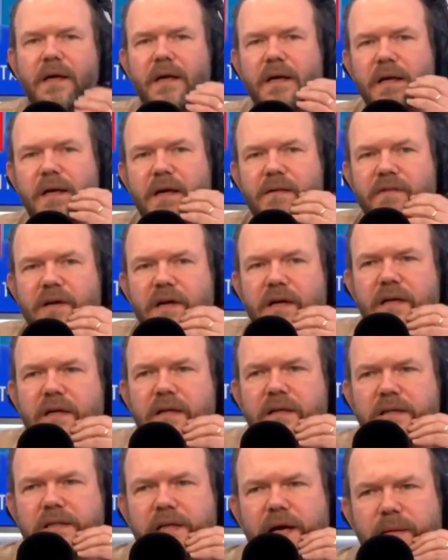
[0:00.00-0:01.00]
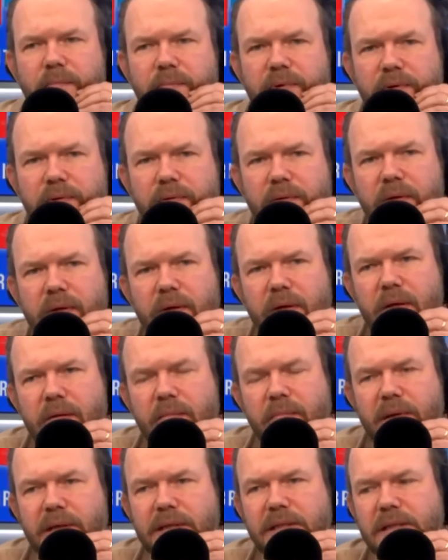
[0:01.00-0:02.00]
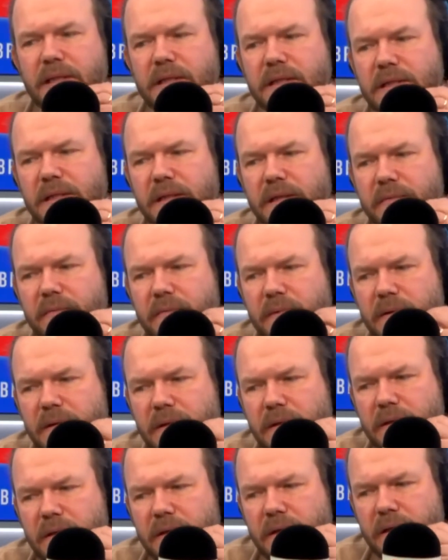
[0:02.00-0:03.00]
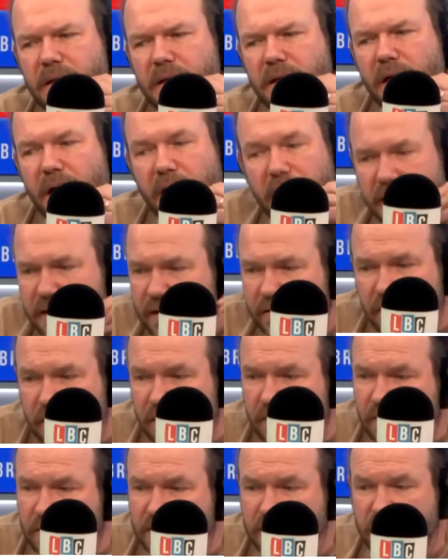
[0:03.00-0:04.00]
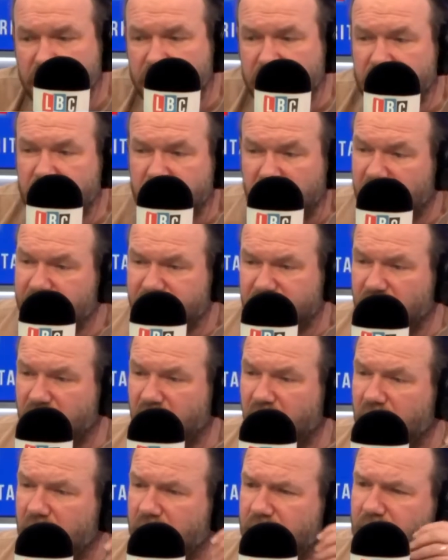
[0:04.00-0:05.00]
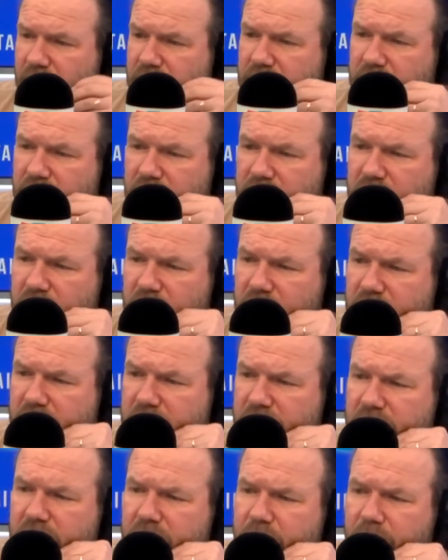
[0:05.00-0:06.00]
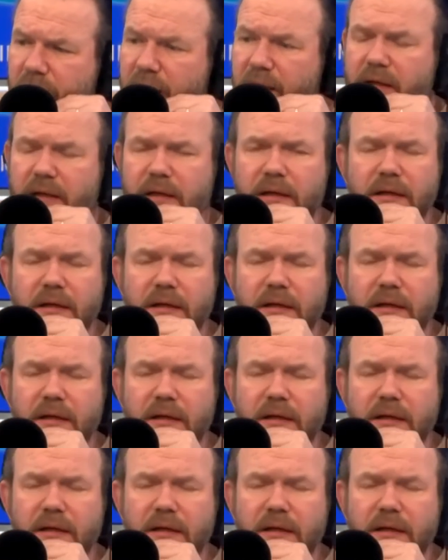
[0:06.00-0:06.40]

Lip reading: and have it under the jackboot by tea time. I don't know what's gone wrong. I haven't got a clue what's gone wrong, actually, but